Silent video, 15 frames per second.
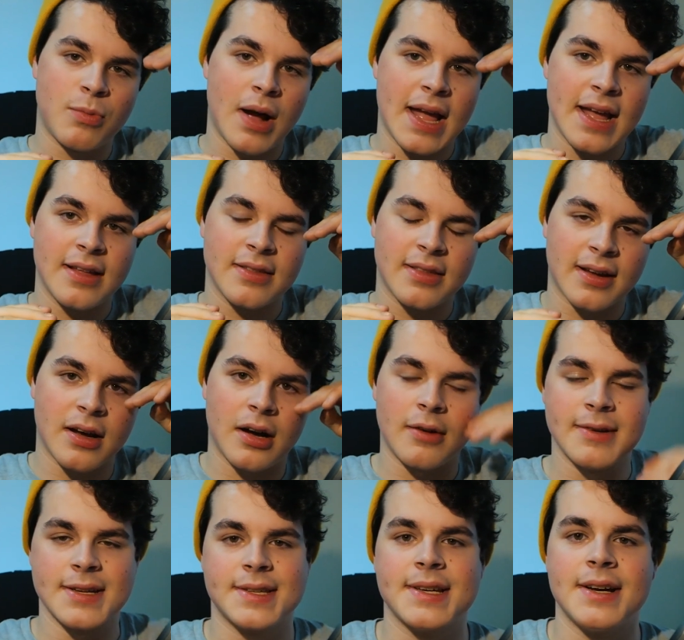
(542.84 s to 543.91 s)
way the car
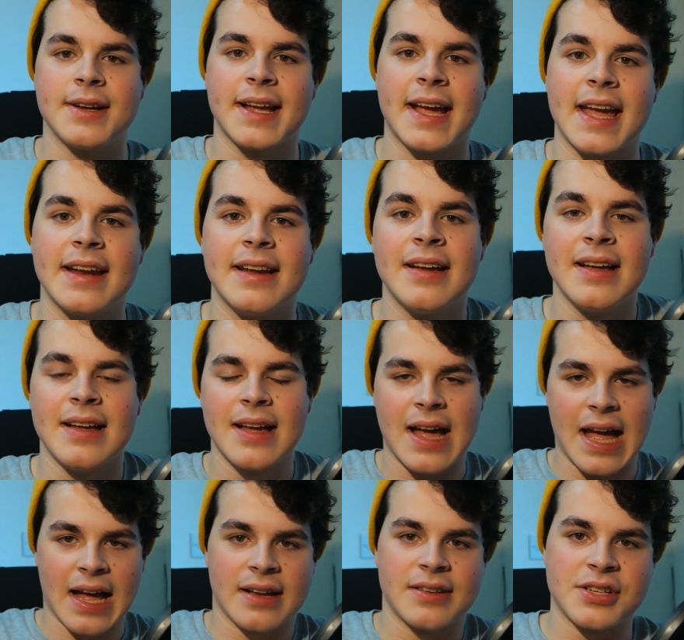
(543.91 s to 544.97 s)
was turning in
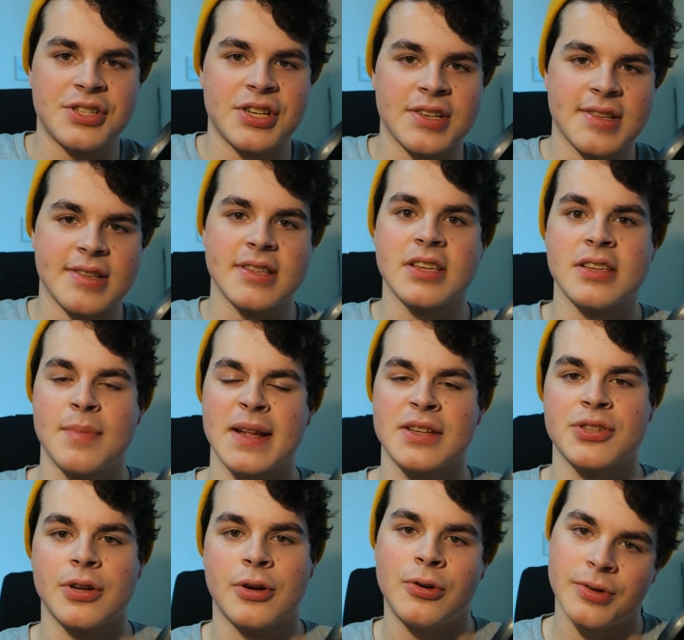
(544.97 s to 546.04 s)
and adjusted the
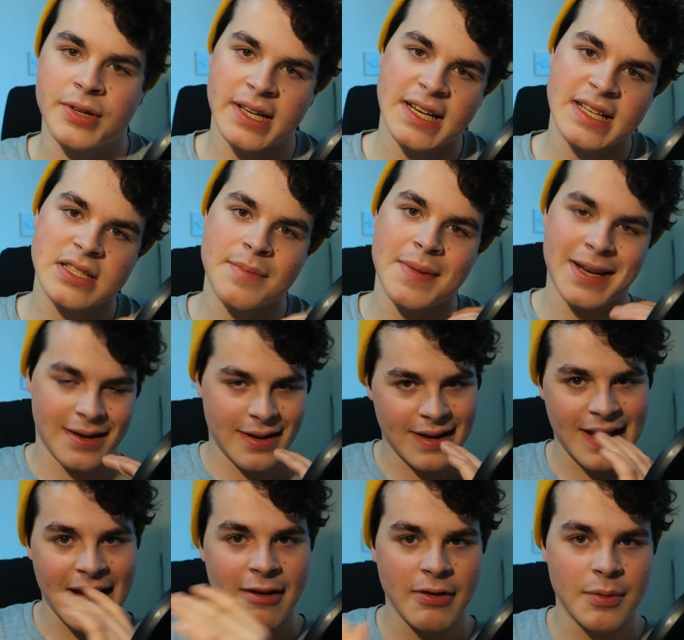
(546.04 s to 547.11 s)
suspension accordingly to mean it can
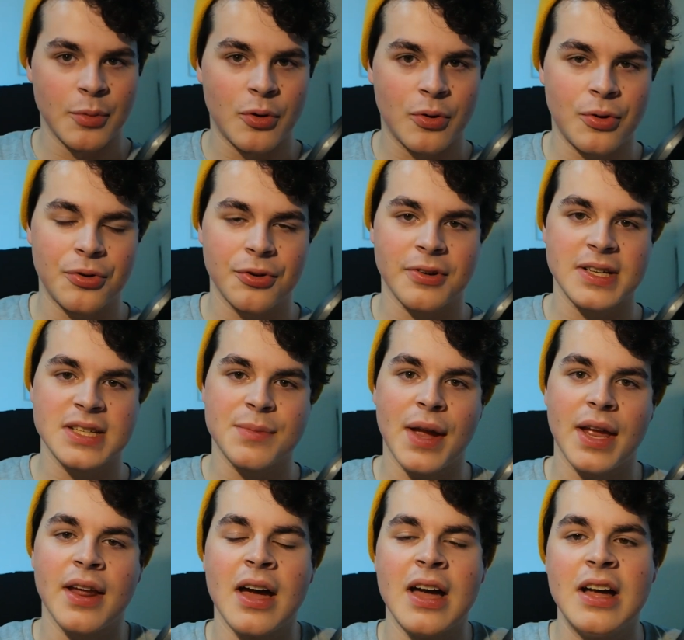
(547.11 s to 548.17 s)
carry more cornering
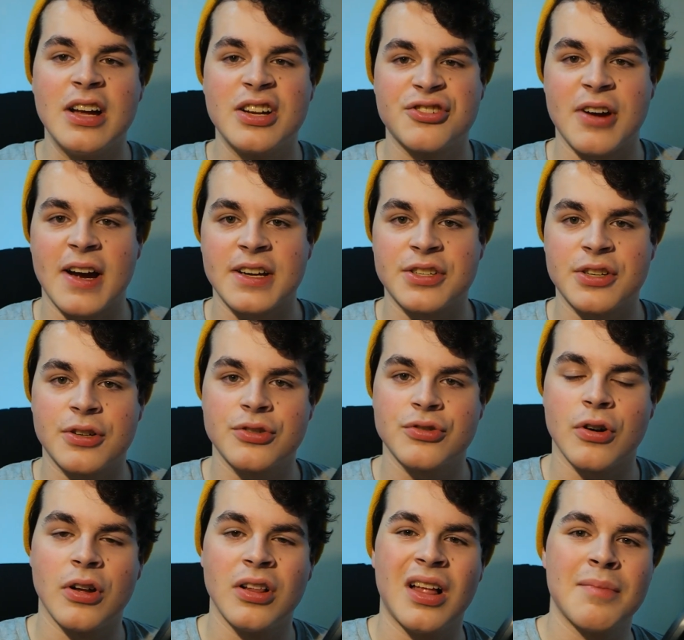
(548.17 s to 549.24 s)
speed, traction
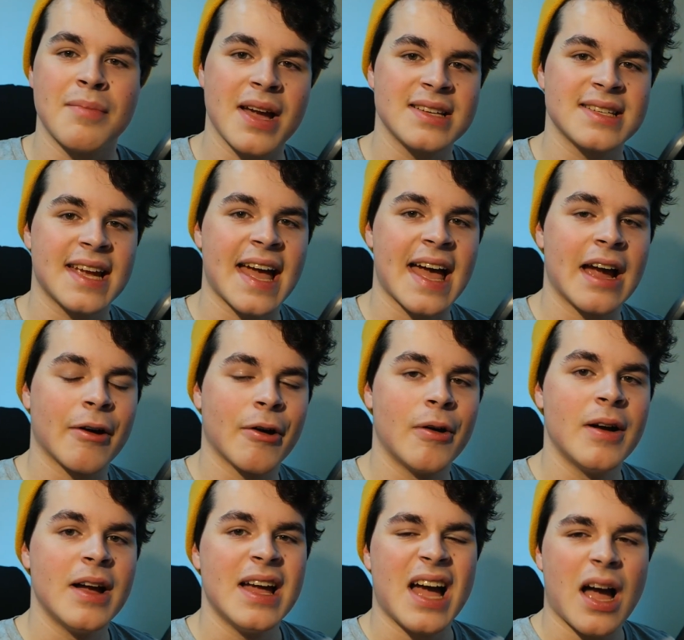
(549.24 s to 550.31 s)
control, amazing aero.
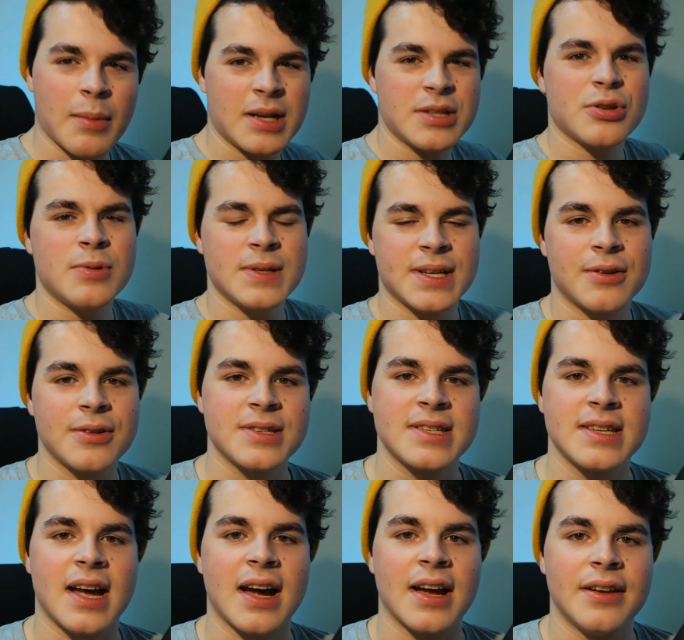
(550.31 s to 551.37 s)
It's always a good
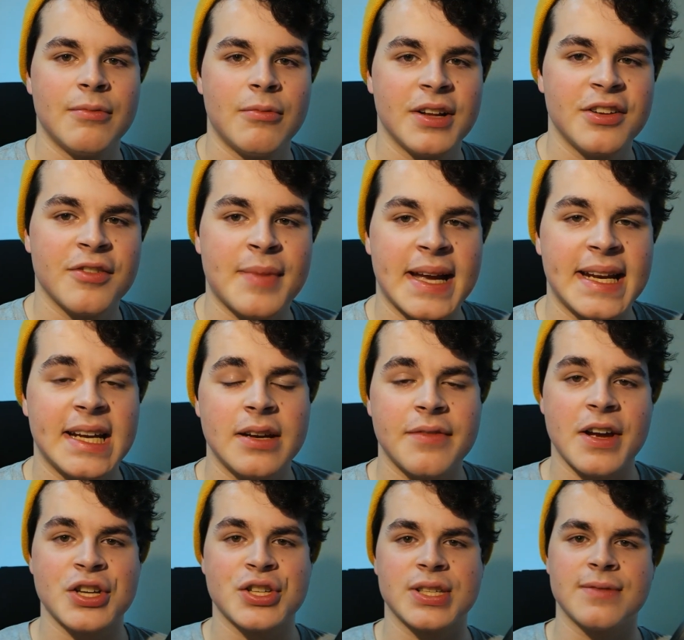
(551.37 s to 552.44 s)
sign when you've made
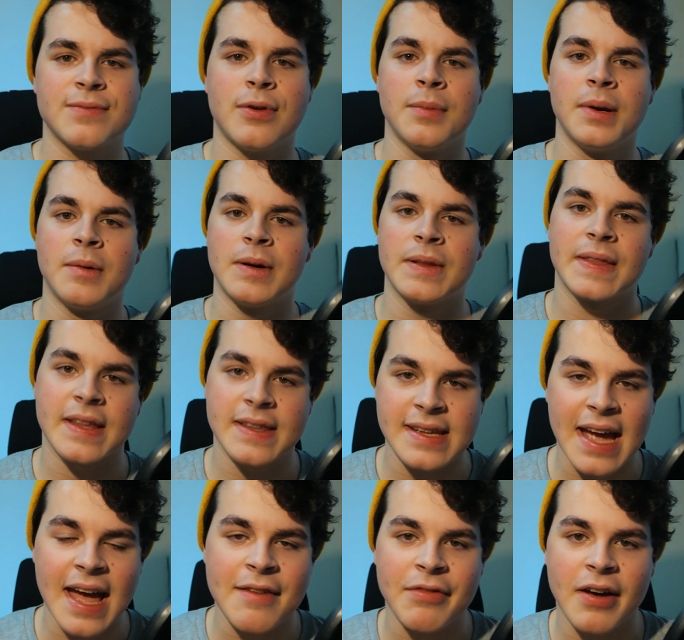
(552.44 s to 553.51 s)
innovations in Formula 1 that the
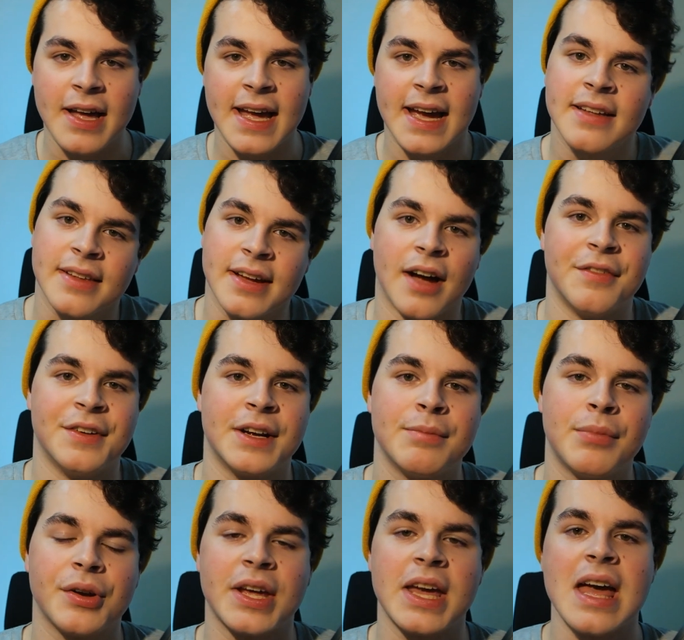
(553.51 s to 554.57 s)
FIA, the governing
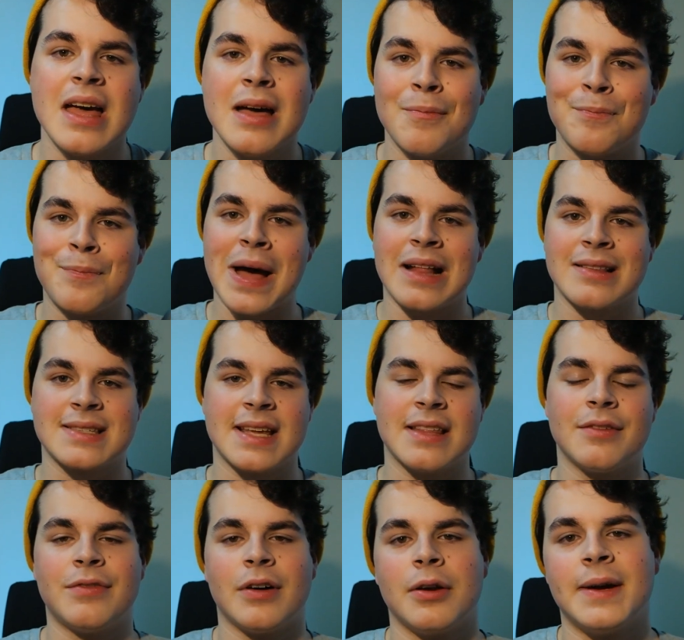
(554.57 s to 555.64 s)
body, bans it the
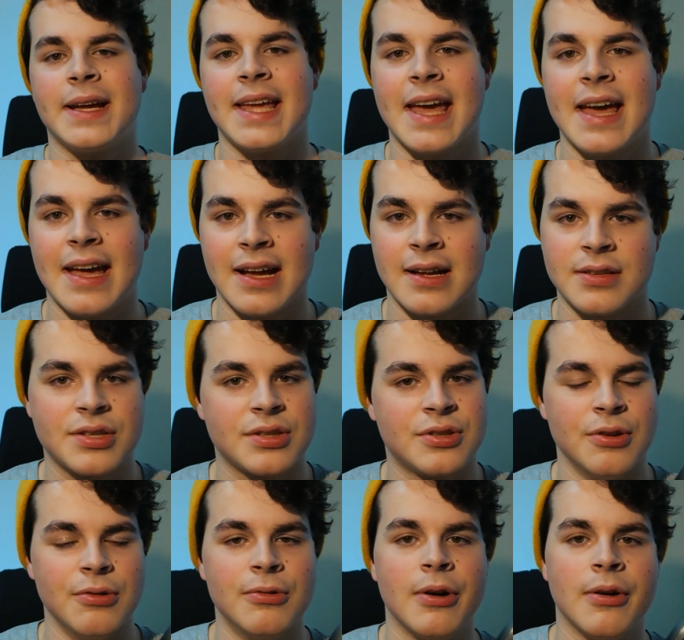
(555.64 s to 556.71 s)
following year. It's
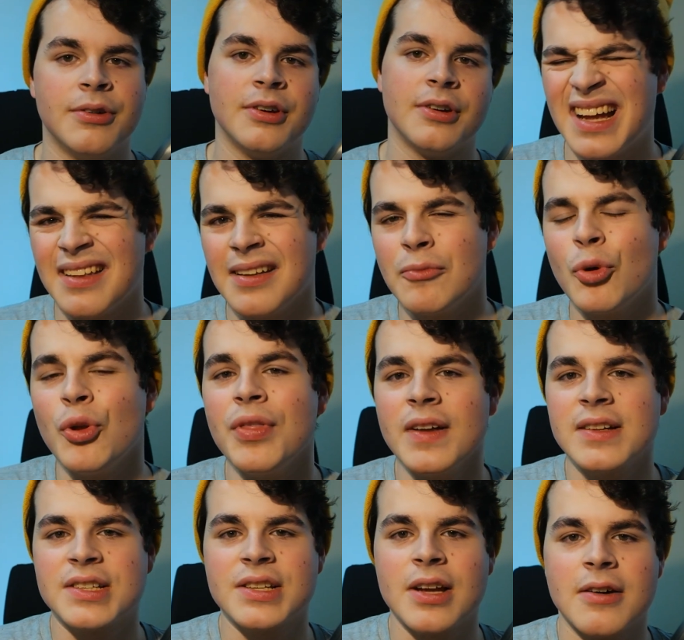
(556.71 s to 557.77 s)
too good. And one
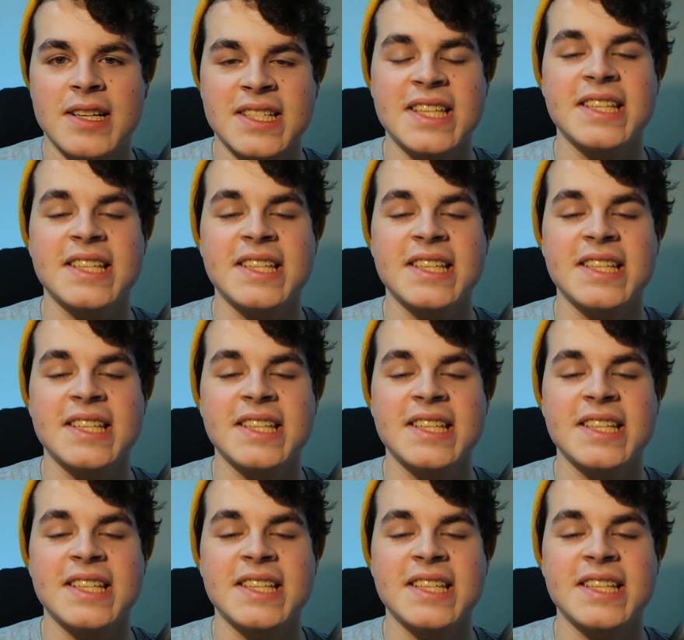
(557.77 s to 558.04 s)
thing to note is